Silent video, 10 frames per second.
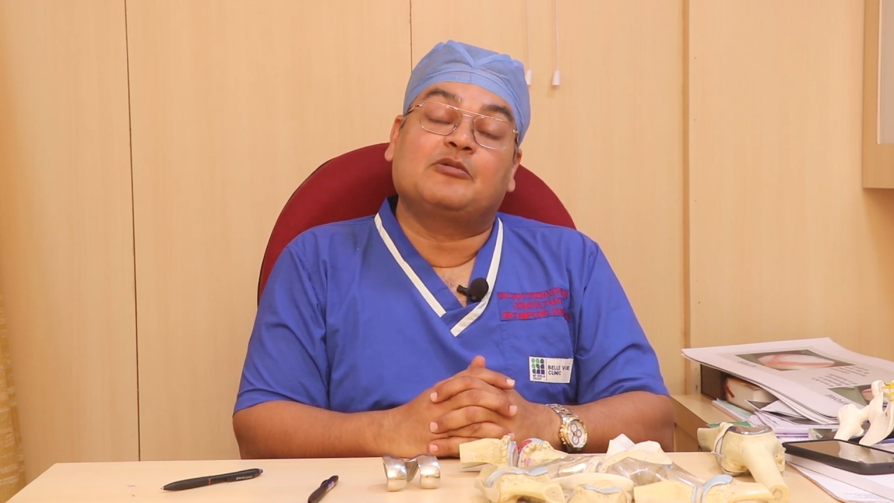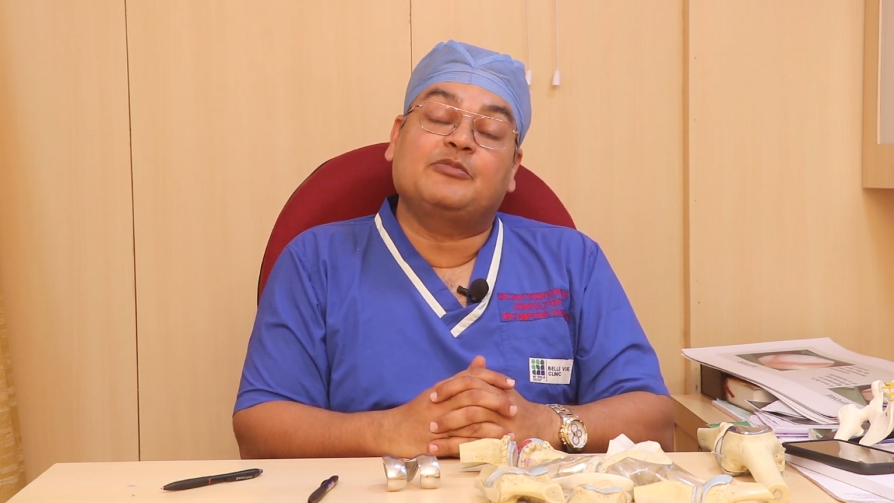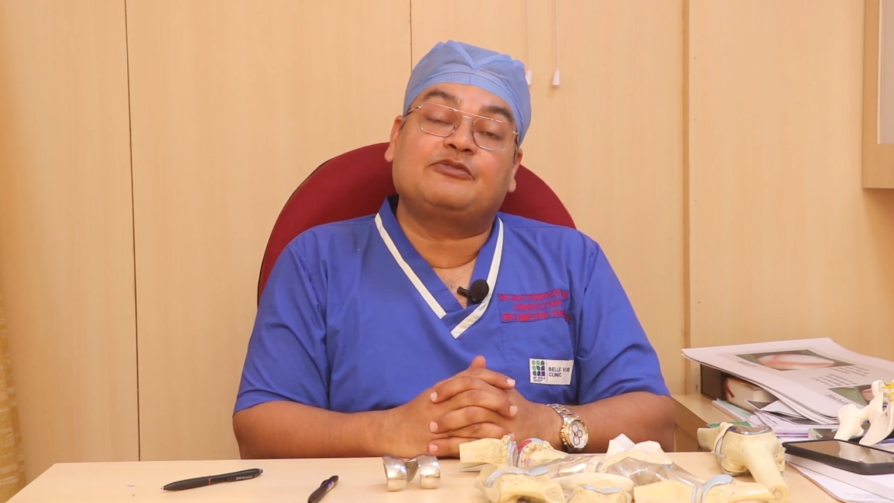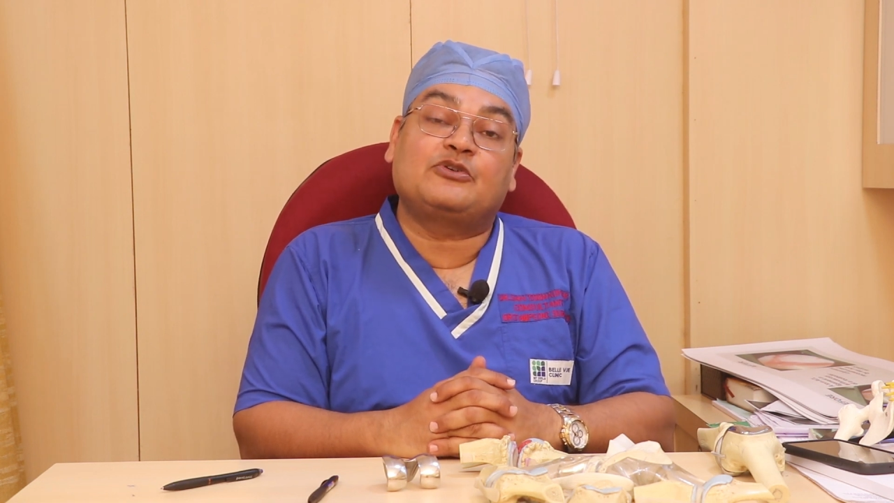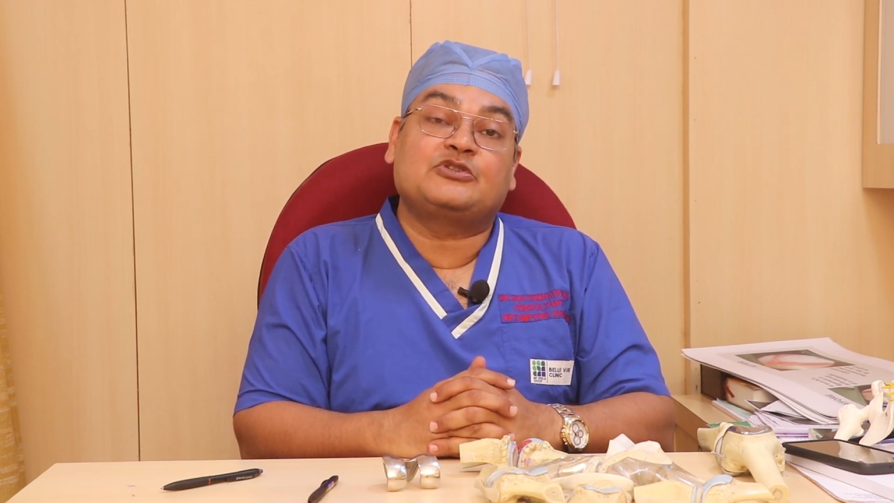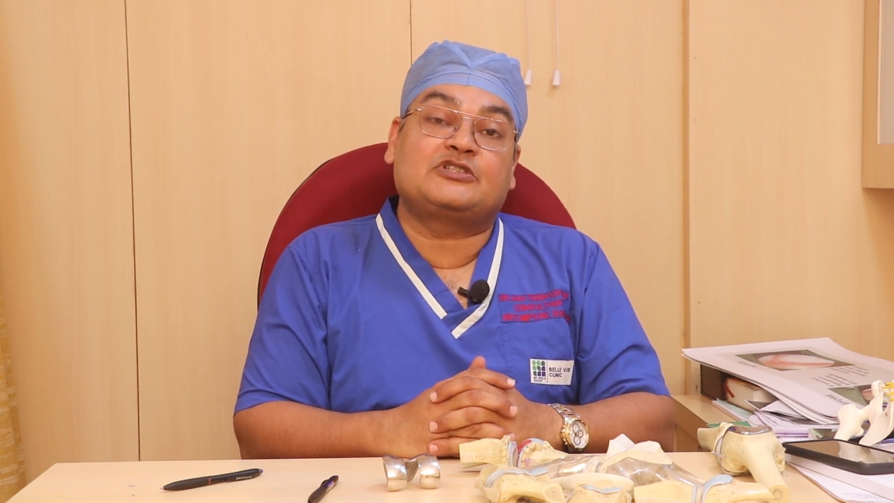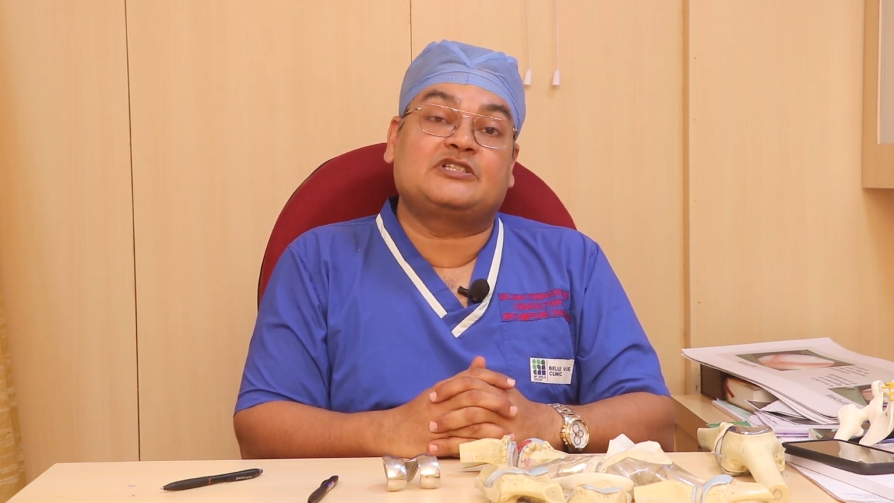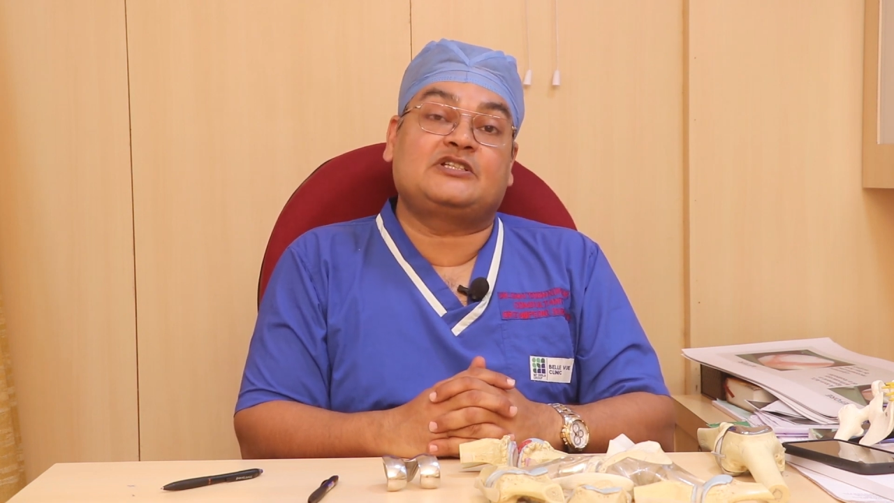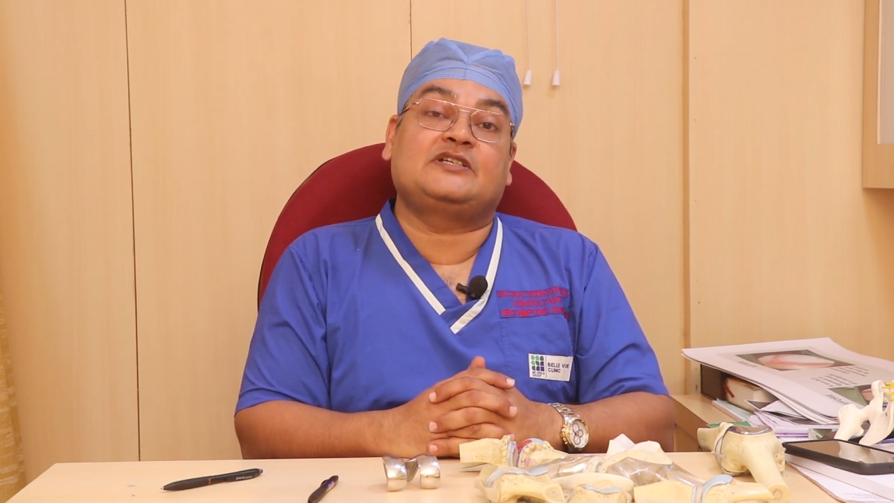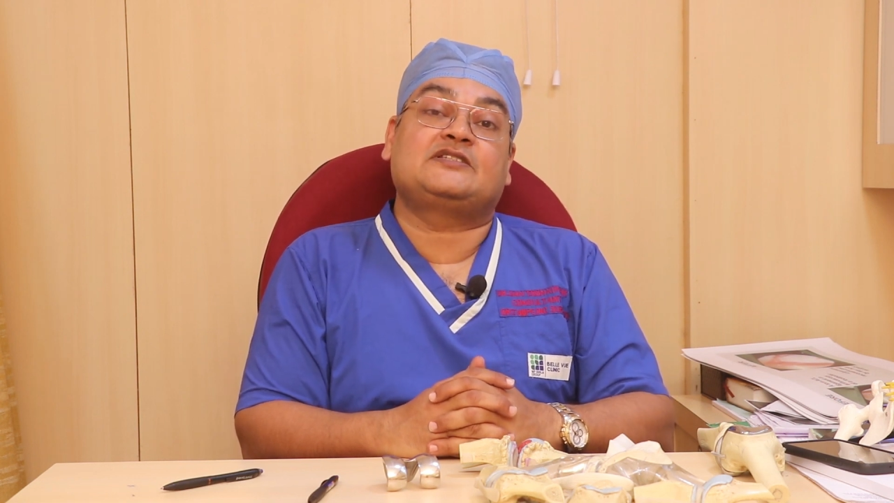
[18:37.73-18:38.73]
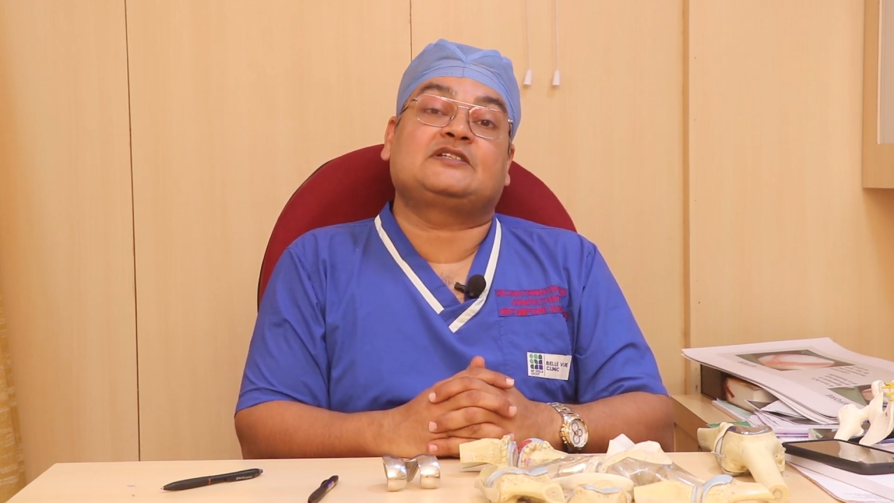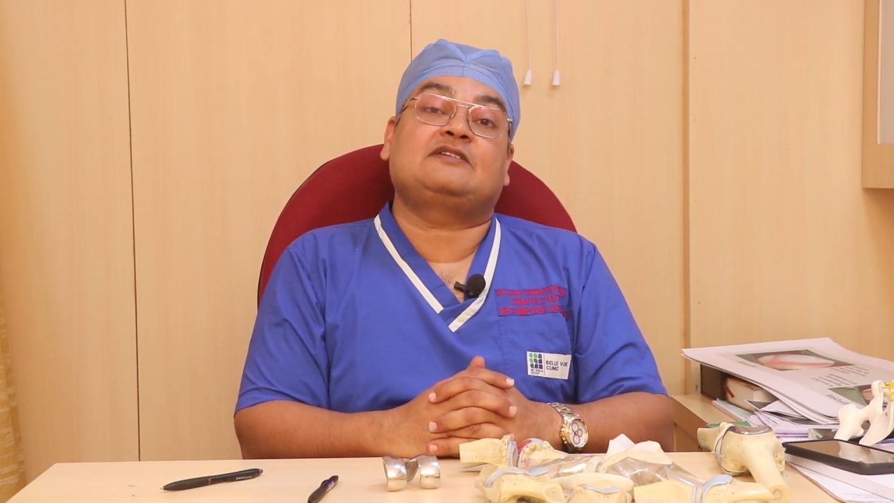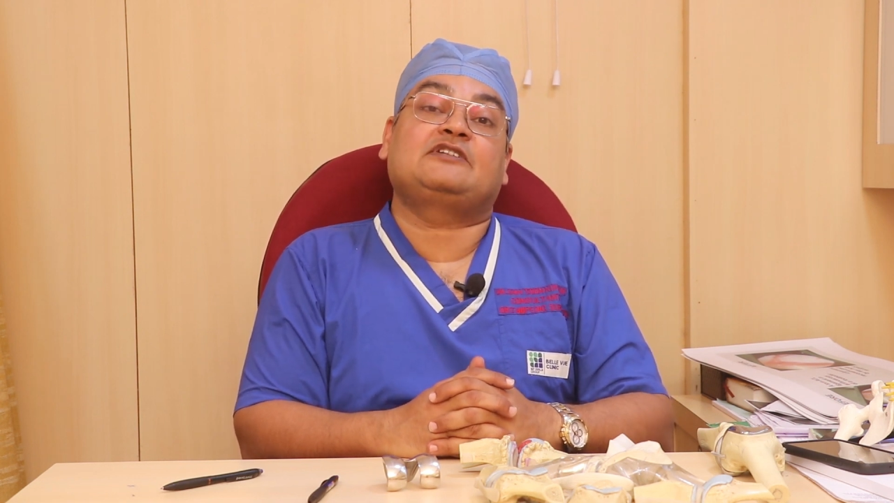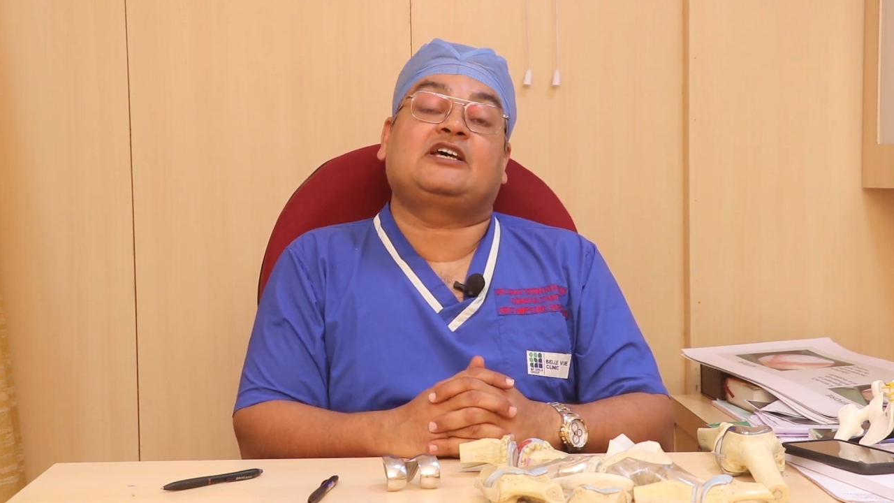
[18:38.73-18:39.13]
before surgery itself.